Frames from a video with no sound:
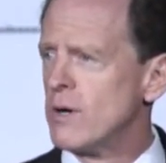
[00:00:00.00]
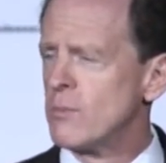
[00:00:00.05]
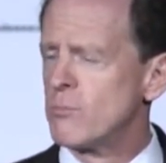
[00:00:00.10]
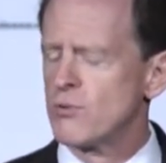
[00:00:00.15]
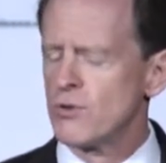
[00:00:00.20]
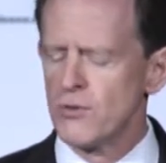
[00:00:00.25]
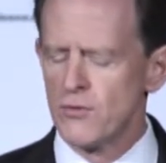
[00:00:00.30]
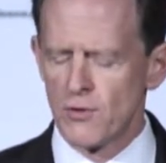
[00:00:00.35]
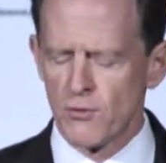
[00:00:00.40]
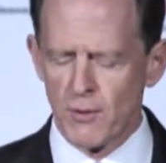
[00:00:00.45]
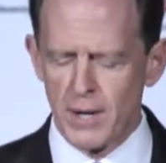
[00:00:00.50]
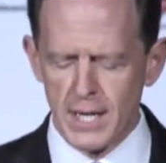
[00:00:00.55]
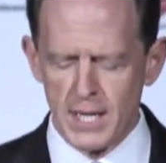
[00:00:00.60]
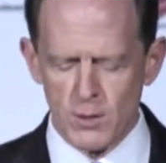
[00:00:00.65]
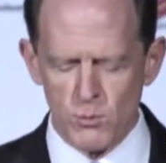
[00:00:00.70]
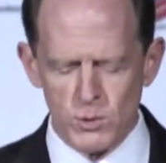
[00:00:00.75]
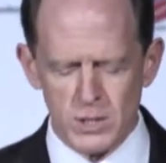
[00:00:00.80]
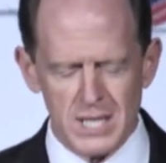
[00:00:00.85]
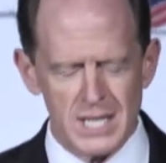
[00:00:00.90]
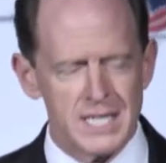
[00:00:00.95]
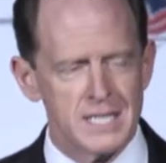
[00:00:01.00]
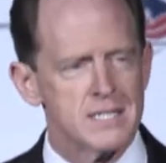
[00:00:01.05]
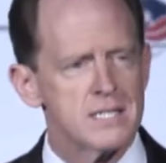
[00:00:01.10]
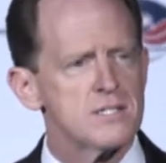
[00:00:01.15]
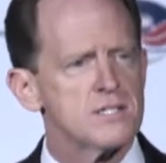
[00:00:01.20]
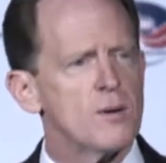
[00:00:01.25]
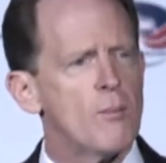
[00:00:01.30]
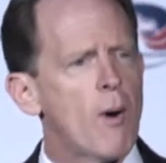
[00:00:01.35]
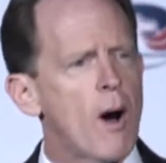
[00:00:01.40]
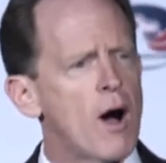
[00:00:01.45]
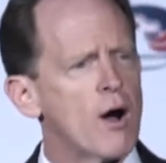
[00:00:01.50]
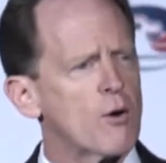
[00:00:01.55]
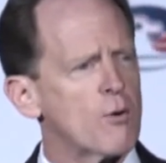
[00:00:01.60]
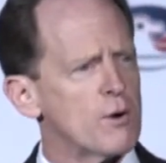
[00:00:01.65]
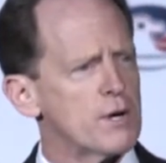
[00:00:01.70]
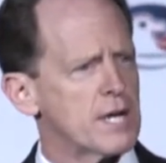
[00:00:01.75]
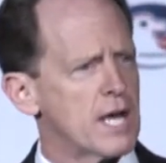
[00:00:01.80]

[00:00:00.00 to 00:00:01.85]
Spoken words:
approval rating would lead to some awkward